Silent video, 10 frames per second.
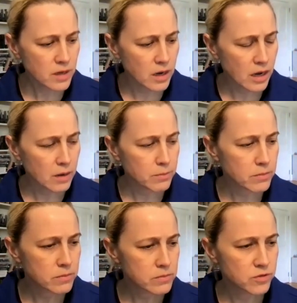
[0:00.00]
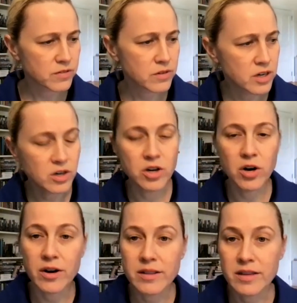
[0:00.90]
sort of
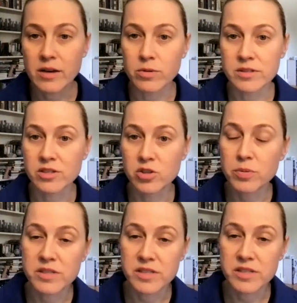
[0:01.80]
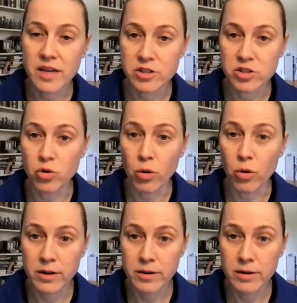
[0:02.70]
concurrently was a super science dork.